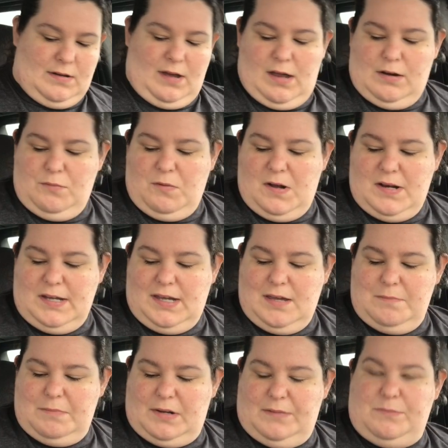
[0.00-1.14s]
kind of wanting
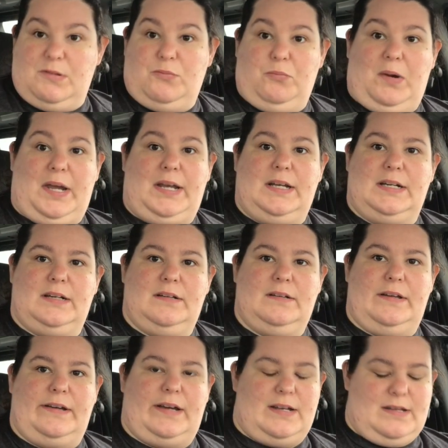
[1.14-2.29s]
it, but I've been waiting.
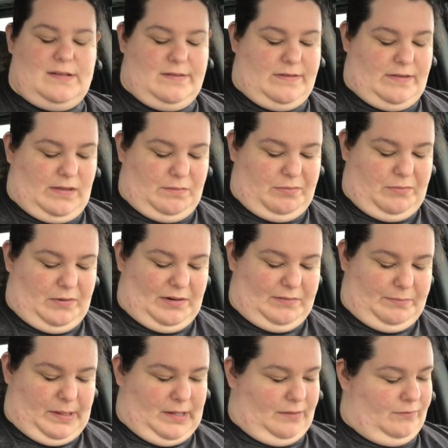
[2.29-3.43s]
Like, I didn't see the point of
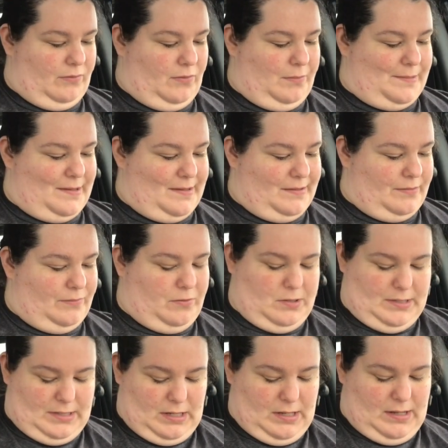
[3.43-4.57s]
paying full price
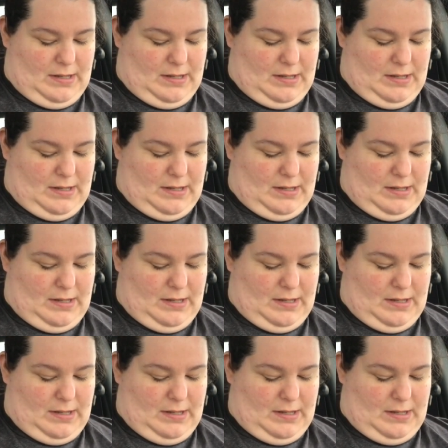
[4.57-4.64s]
for it.